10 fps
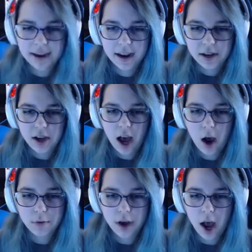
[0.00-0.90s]
Go,
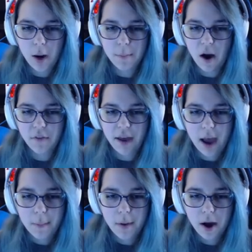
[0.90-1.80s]
move
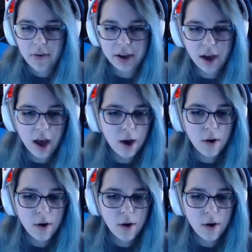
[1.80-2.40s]
it, go.